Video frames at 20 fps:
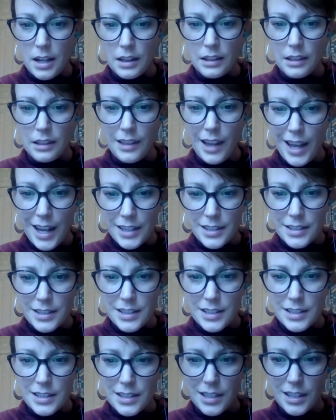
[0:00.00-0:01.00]

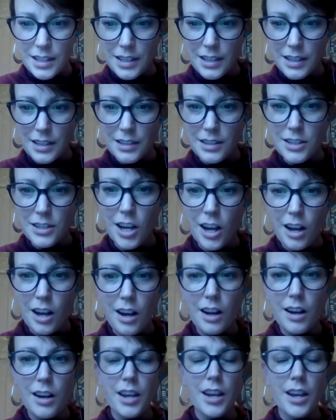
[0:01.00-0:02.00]
Let's
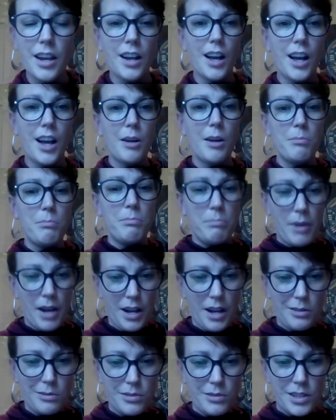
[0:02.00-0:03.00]
talk
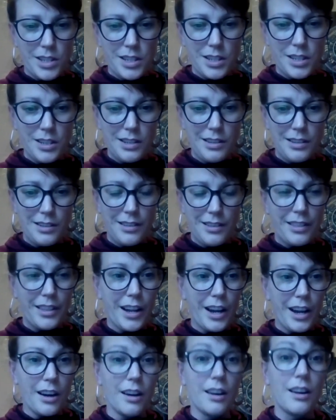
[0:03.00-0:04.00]
about
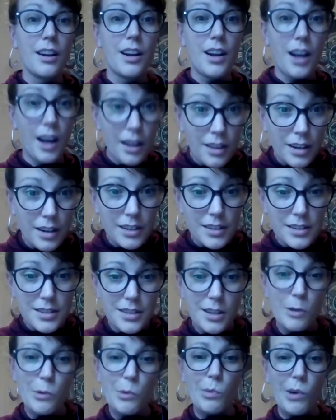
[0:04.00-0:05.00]
their
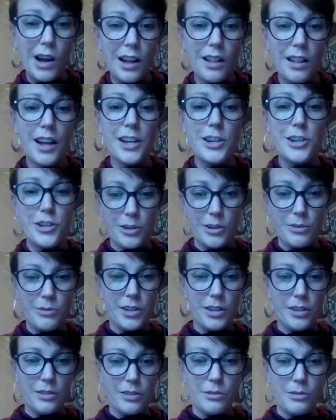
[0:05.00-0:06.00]
colors while I show
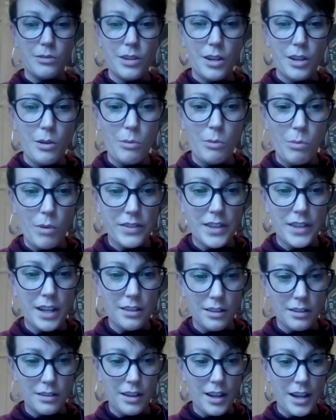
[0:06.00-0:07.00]
you what they
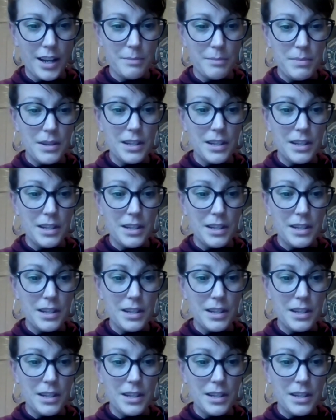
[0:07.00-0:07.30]
look like,